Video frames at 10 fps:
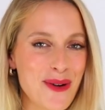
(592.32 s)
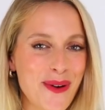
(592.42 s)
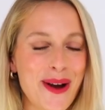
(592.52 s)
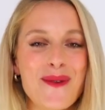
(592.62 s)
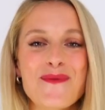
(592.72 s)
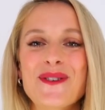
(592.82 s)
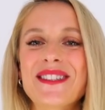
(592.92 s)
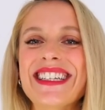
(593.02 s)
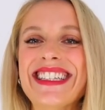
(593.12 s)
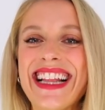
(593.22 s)
one
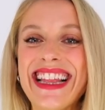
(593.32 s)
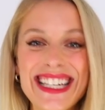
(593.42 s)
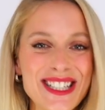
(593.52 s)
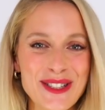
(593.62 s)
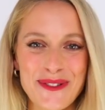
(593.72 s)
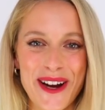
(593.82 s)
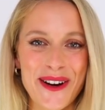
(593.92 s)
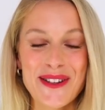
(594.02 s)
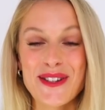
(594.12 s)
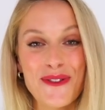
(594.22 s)
most delicious
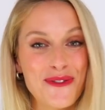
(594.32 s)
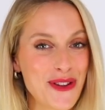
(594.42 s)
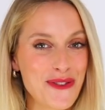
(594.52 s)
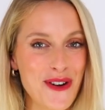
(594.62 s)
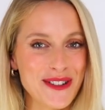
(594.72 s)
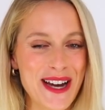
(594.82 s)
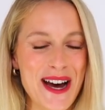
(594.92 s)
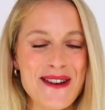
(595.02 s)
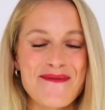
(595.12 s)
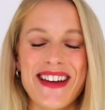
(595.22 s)
fragrance for the fall
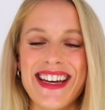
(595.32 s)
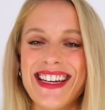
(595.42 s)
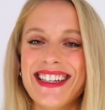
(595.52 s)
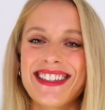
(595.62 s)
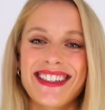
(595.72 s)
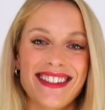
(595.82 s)
time is